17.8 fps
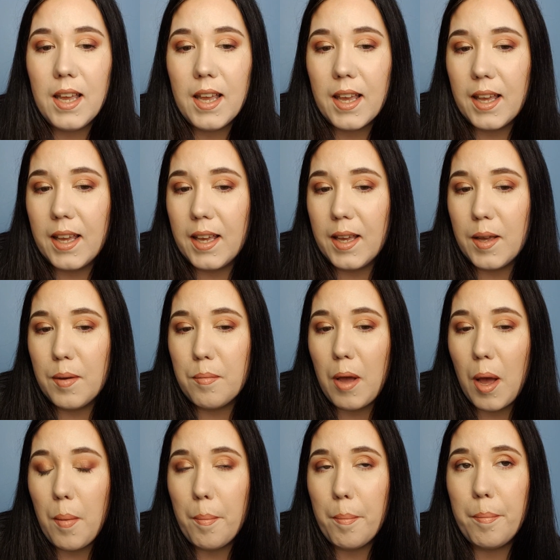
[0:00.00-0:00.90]

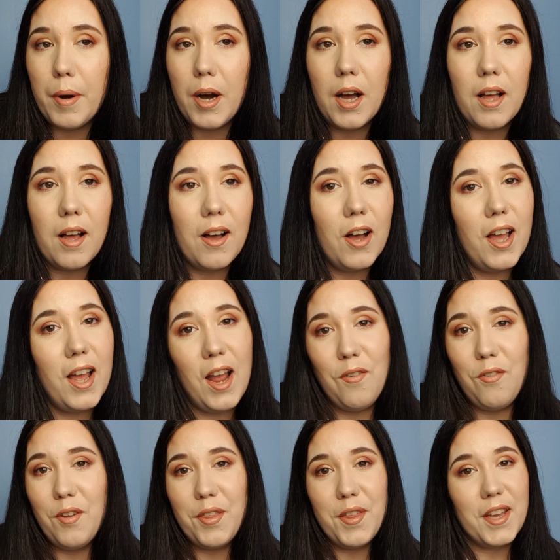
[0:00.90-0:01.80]
But
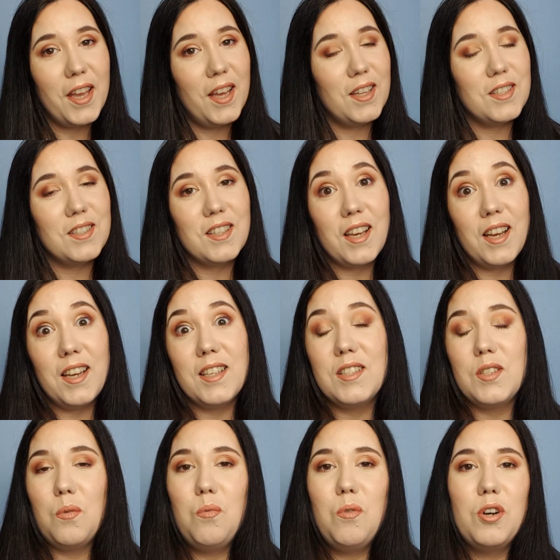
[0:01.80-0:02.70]
everything else
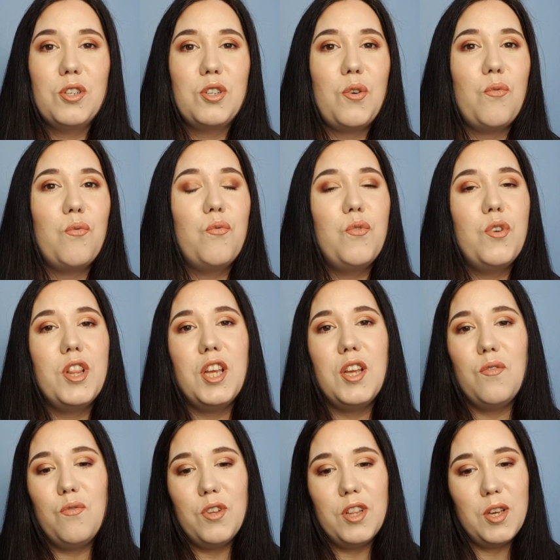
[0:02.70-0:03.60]
guys worked
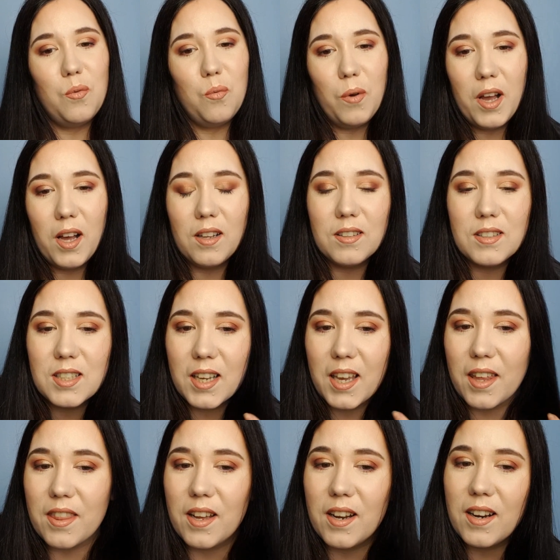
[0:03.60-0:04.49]
really, really well
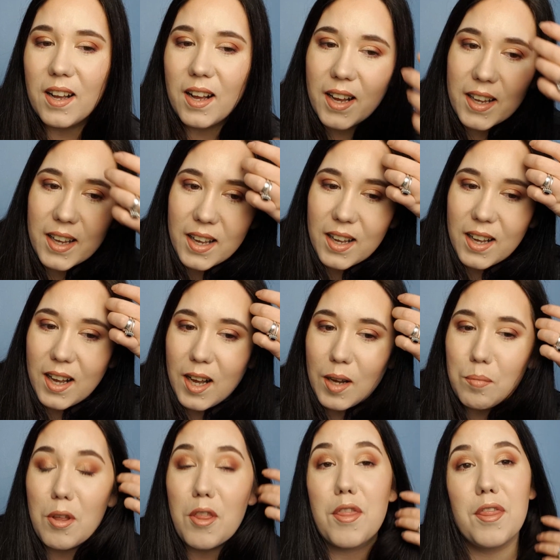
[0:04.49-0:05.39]
together. I
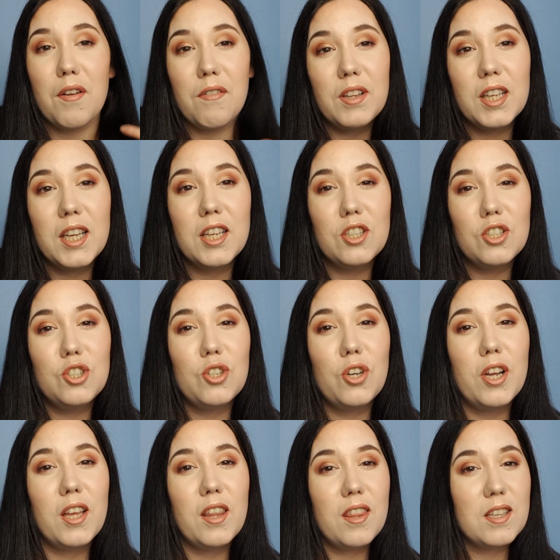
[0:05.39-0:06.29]
am thoroughly
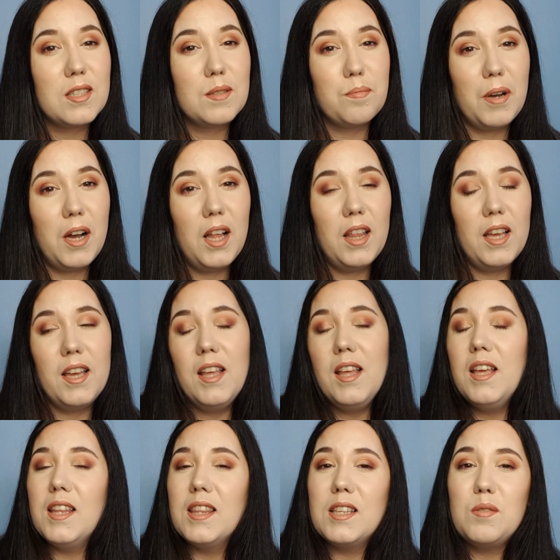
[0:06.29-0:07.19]
enjoying this palette.
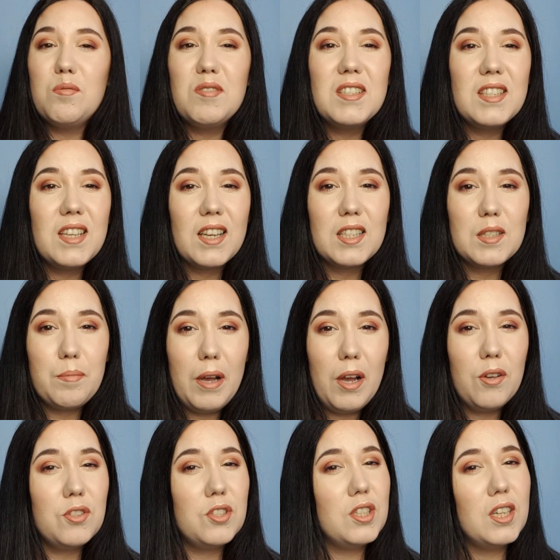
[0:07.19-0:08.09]
This was
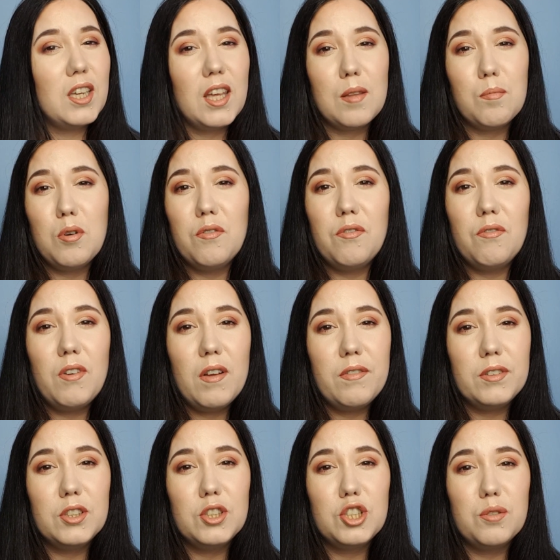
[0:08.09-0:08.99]
£6. You can get them off
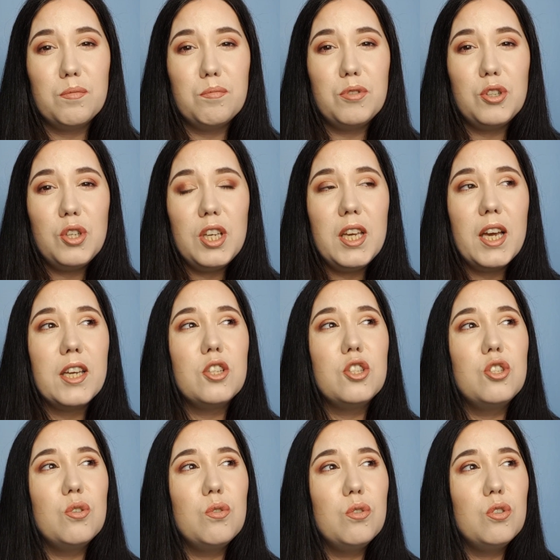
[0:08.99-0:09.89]
Revolution Beauty. I
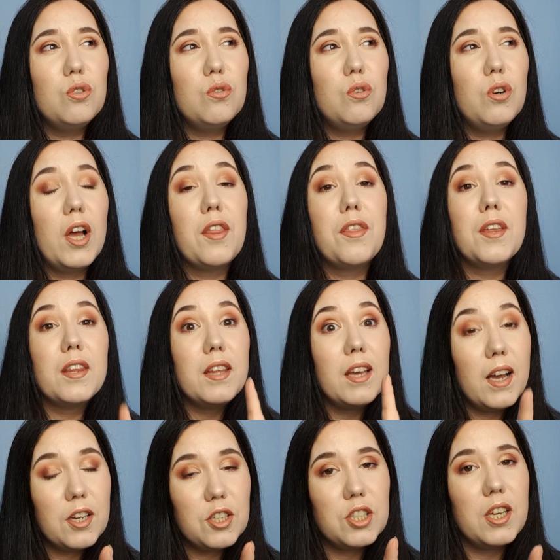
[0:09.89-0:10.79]
don't know, I think
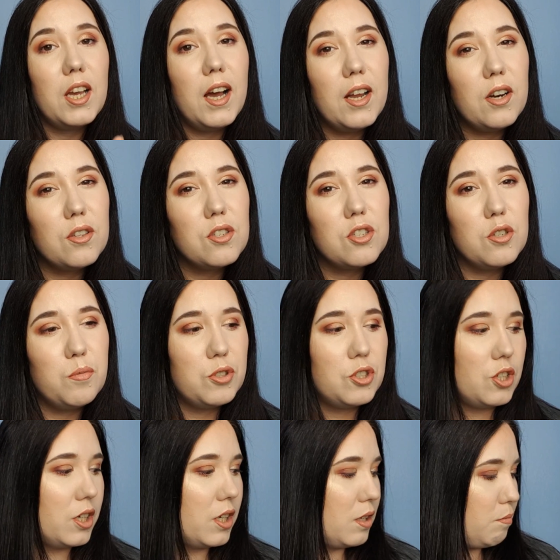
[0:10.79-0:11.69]
they actually are on
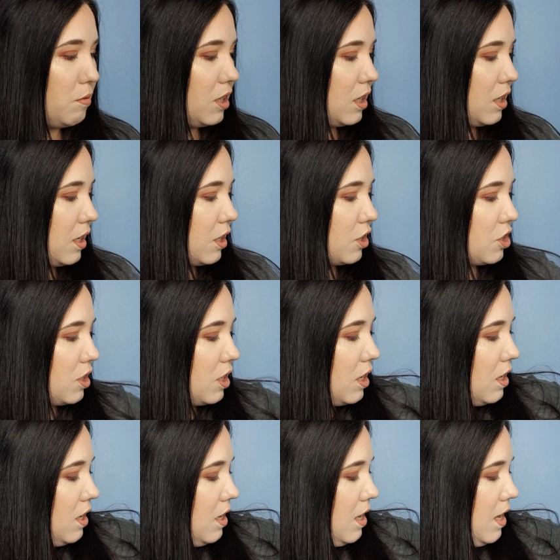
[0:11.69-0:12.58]
Superdrug at the minute
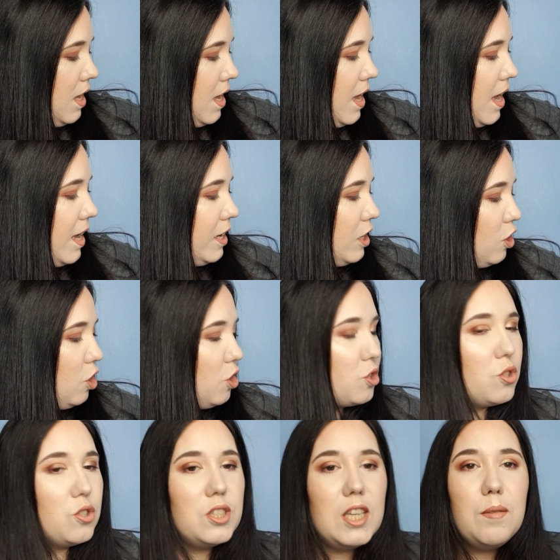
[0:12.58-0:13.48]
actually. And I
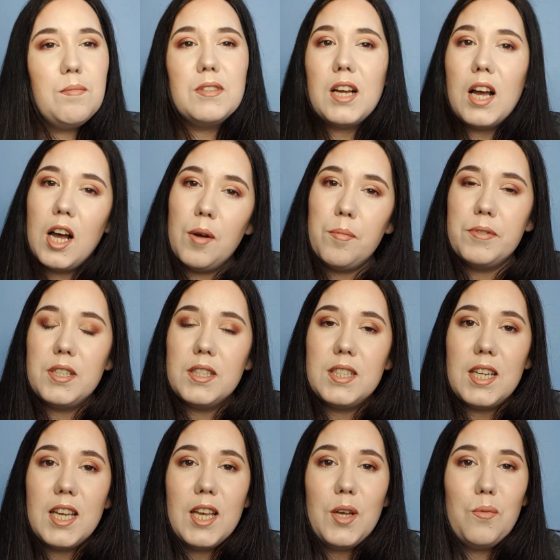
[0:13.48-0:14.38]
also teamed that up
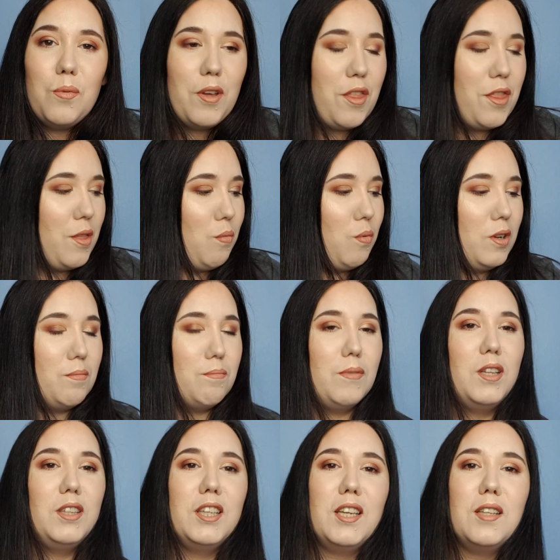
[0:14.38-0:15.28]
today with the 1
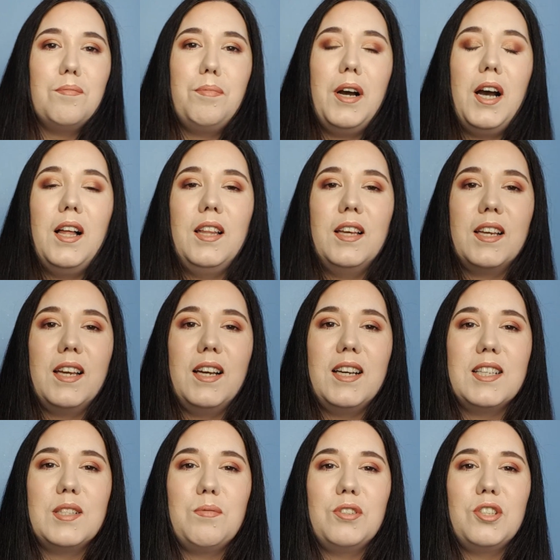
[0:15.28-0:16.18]
million palette
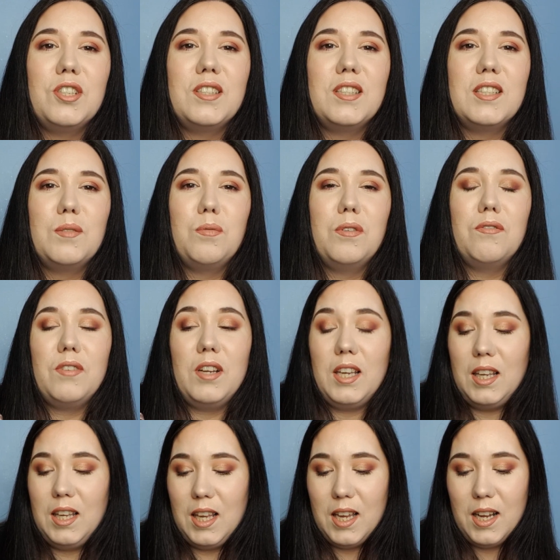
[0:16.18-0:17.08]
guys, which is this one
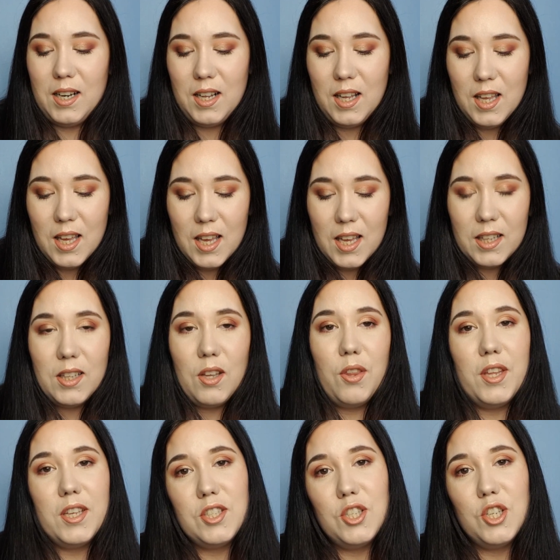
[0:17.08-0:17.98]
right here. Now
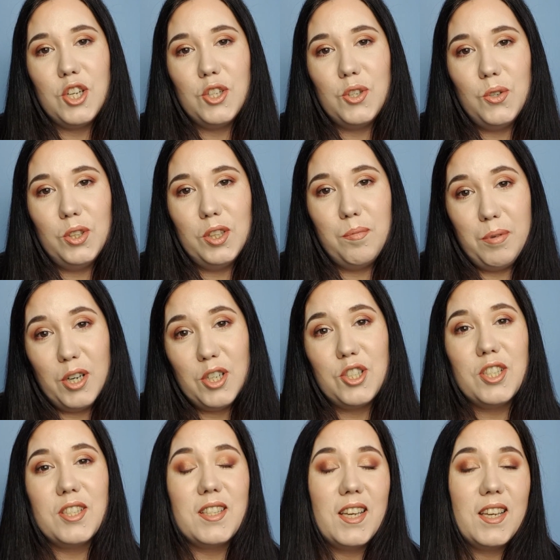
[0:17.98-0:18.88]
this you can only
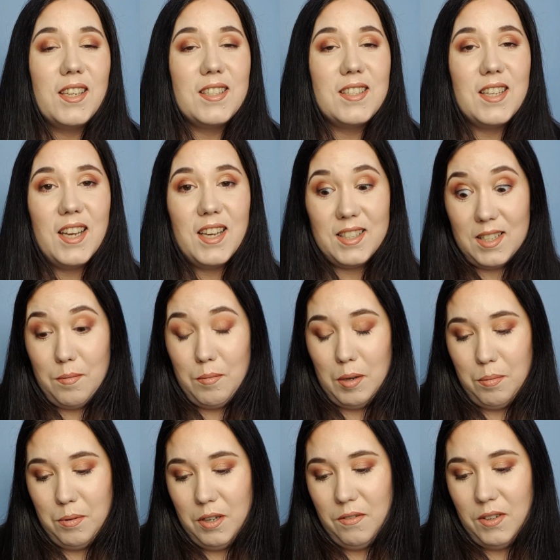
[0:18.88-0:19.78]
purchase, like I said in
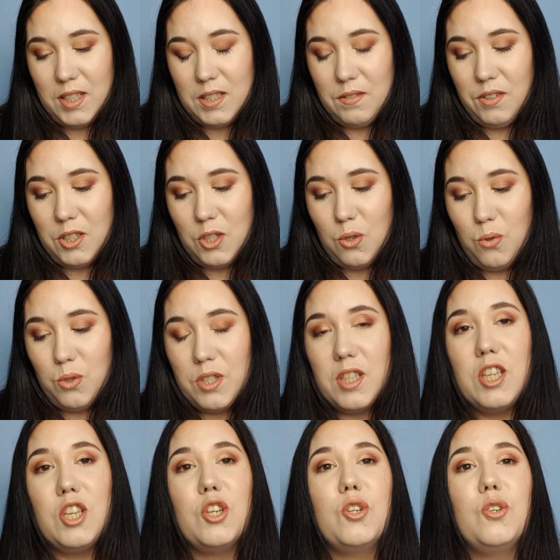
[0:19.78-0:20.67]
my previous videos,
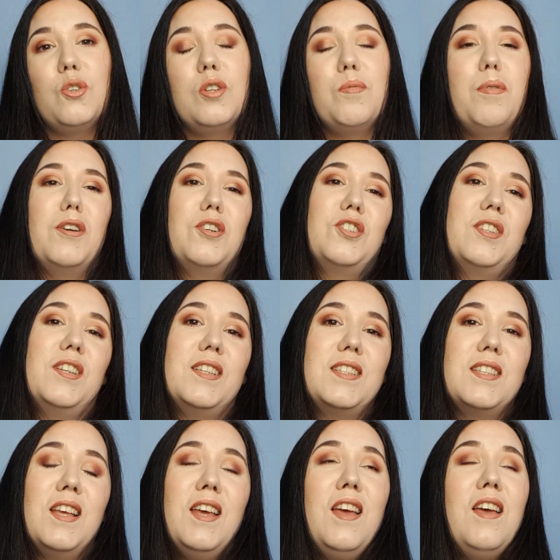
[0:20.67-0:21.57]
that you can only purchase this.